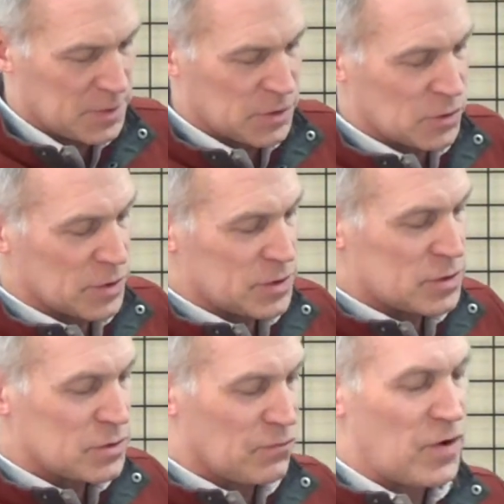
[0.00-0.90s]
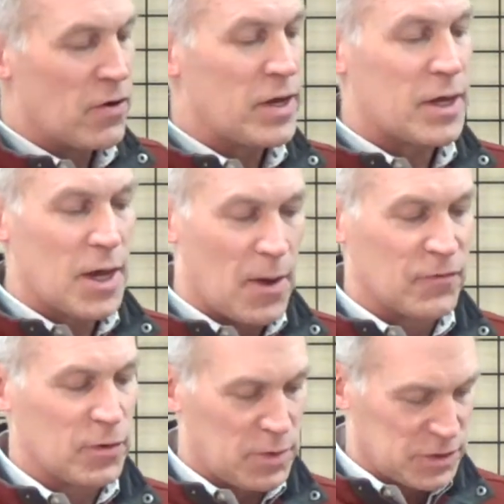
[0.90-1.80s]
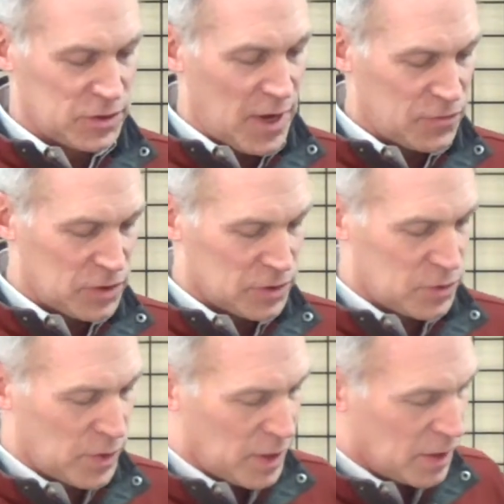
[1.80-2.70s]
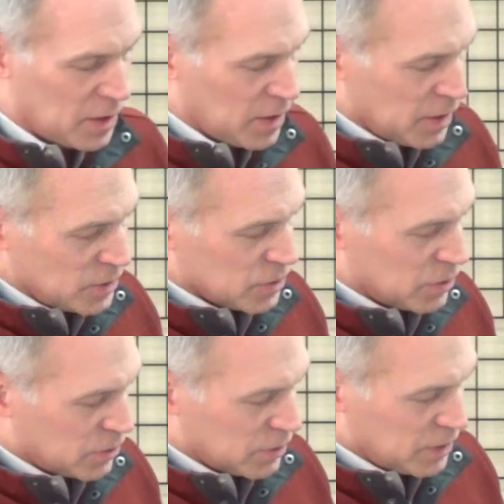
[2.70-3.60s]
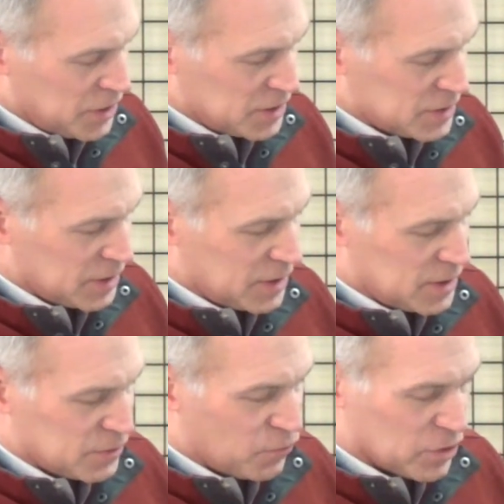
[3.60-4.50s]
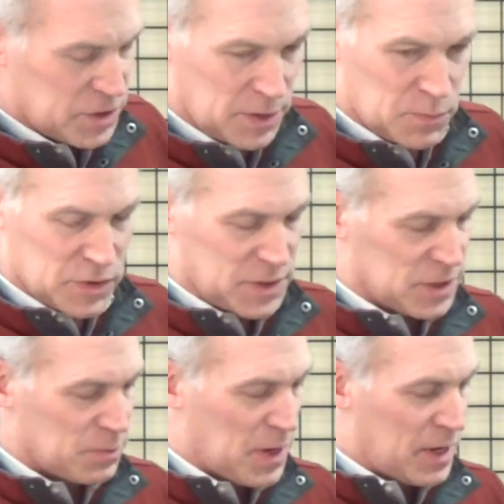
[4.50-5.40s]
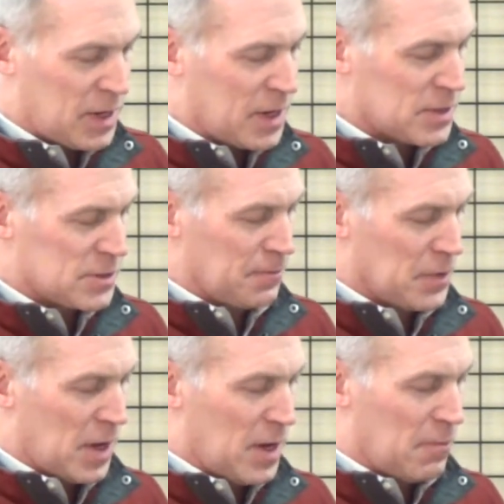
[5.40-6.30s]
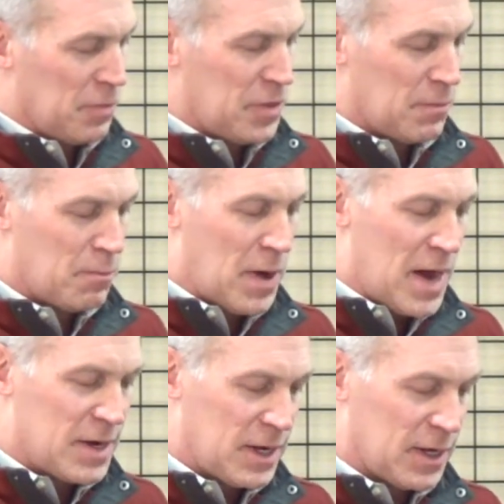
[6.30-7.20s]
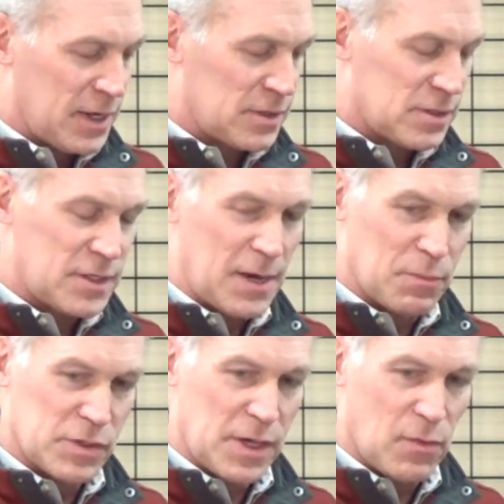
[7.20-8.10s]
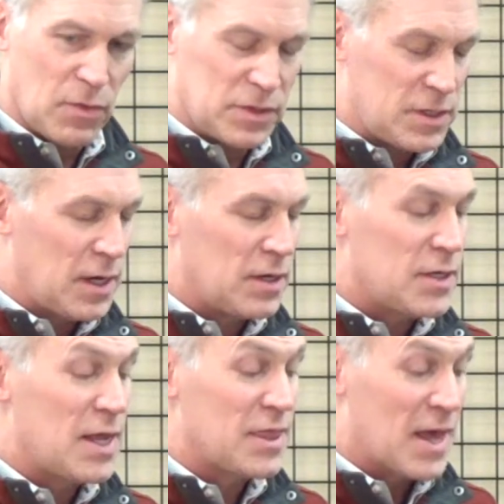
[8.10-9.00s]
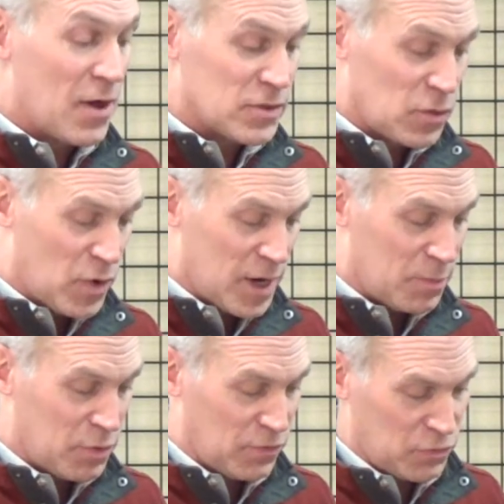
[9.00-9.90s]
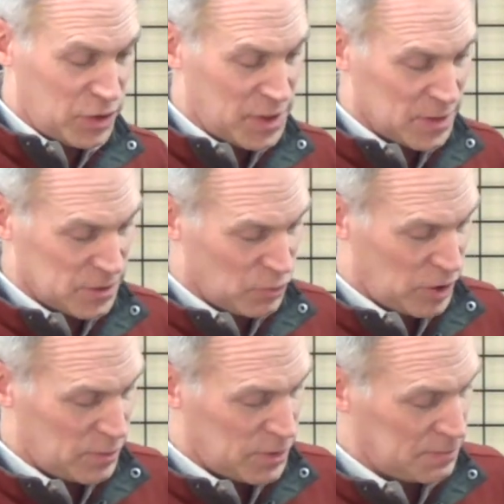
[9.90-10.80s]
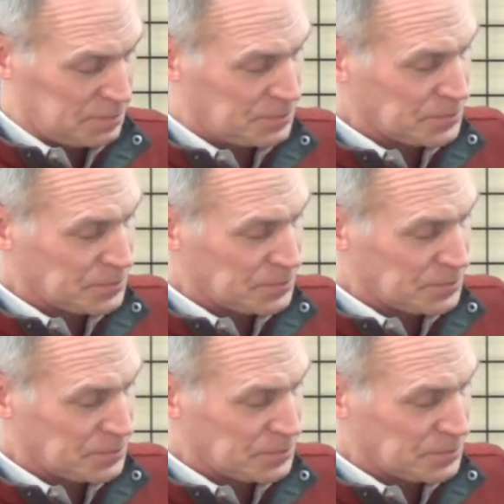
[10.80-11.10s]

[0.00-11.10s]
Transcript: so it's a very comfortable soft shell to wear. So this is 14% spandex. The bonding is 10,000 waterproof, 3,000 breathable.